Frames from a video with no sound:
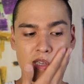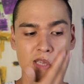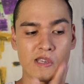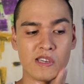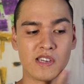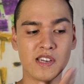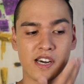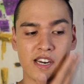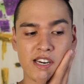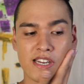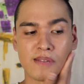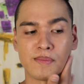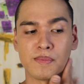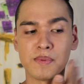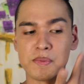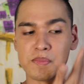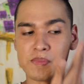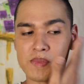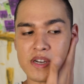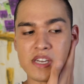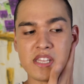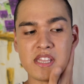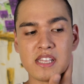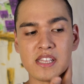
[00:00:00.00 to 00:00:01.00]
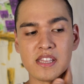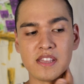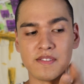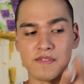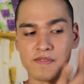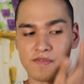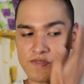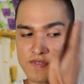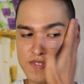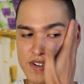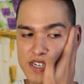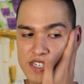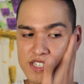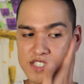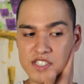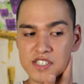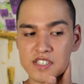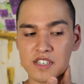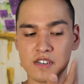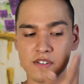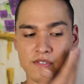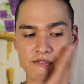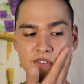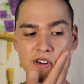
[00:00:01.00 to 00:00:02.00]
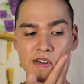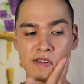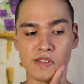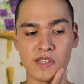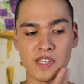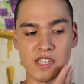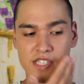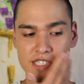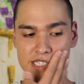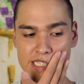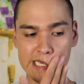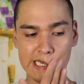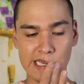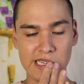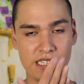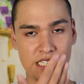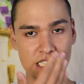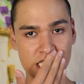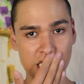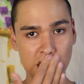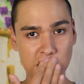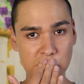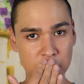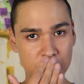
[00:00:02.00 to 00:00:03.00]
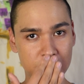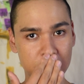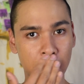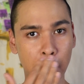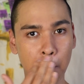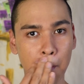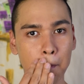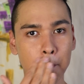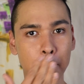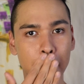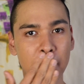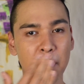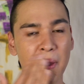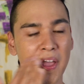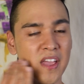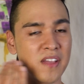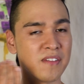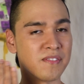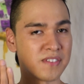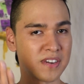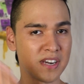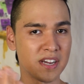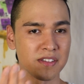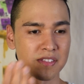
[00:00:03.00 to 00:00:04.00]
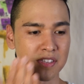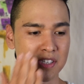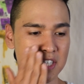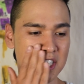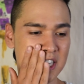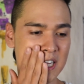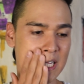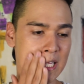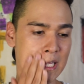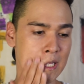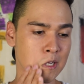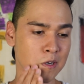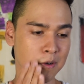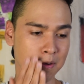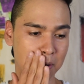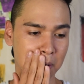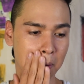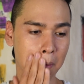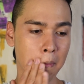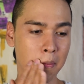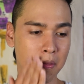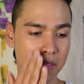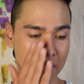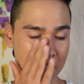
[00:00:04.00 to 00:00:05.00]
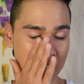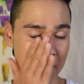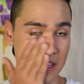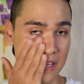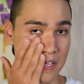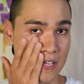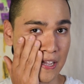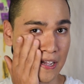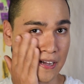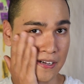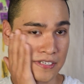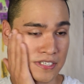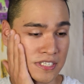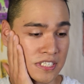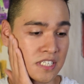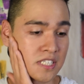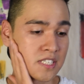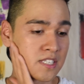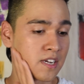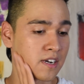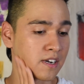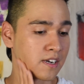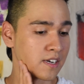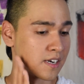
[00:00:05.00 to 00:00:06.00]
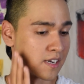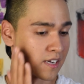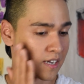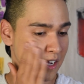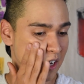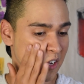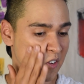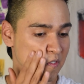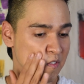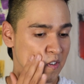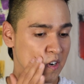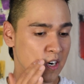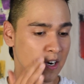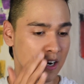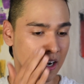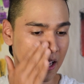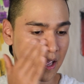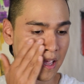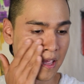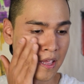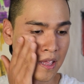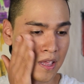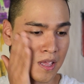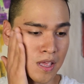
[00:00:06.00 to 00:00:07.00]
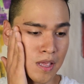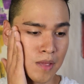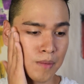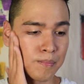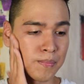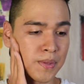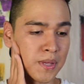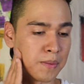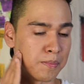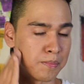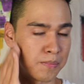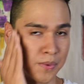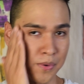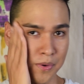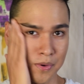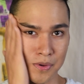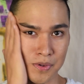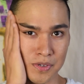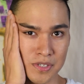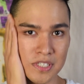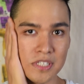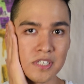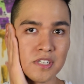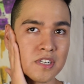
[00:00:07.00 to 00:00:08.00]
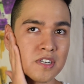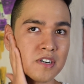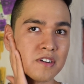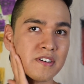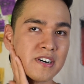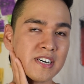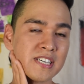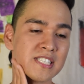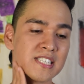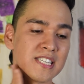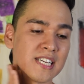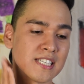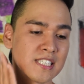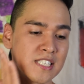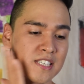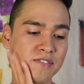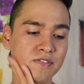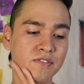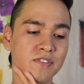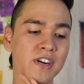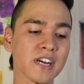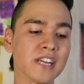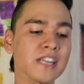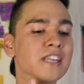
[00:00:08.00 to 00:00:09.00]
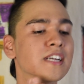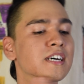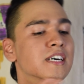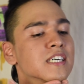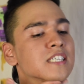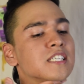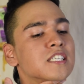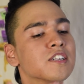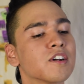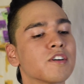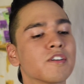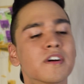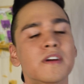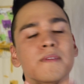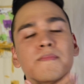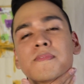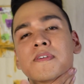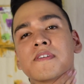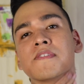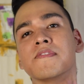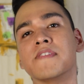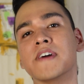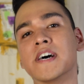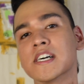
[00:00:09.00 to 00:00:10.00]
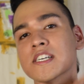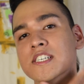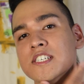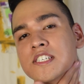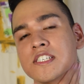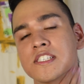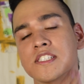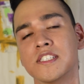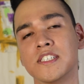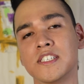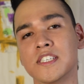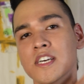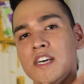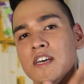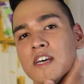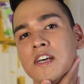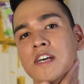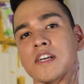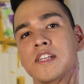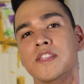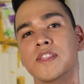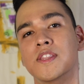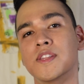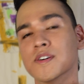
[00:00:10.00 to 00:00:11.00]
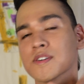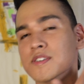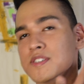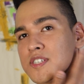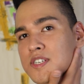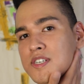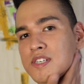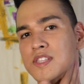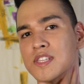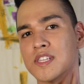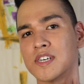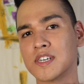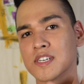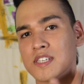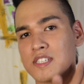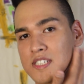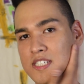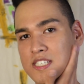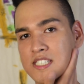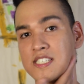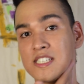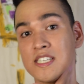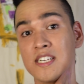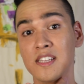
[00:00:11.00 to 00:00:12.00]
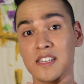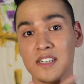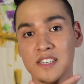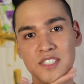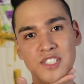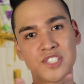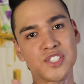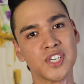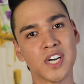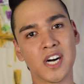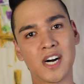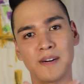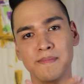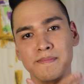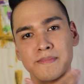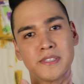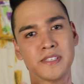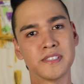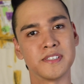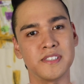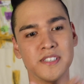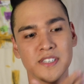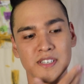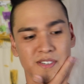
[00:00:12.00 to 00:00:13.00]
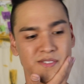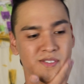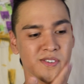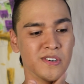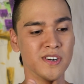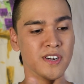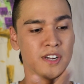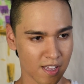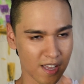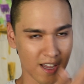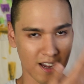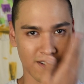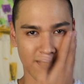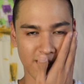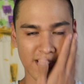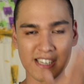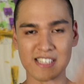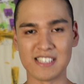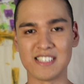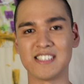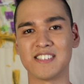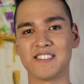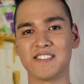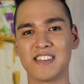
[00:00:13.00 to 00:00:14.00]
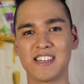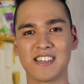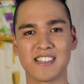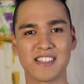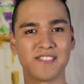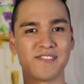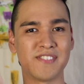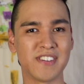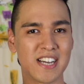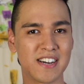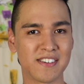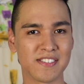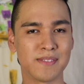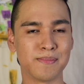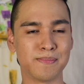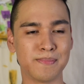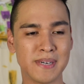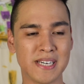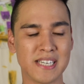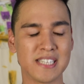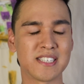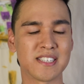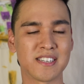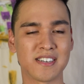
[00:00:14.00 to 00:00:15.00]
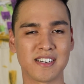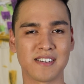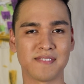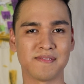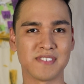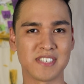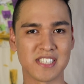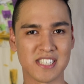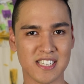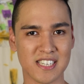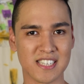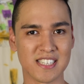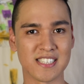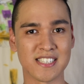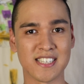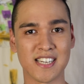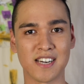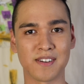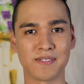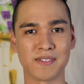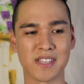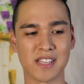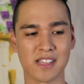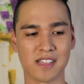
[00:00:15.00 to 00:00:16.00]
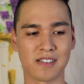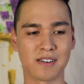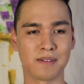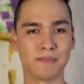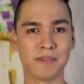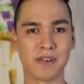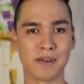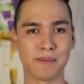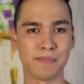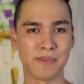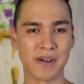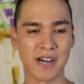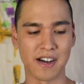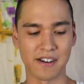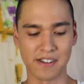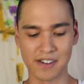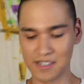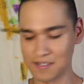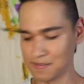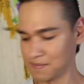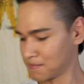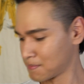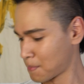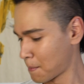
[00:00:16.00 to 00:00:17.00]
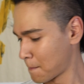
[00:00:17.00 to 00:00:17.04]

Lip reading: You gotta keep in mind that the function of foundation is just to even out the skin tone, nothing else. It's not gonna cover pimples, excessive redness or imperfections. Those are the concealer's job to do. Alright, so now that we have the base on, I'm just going to set it with a little bit of powder.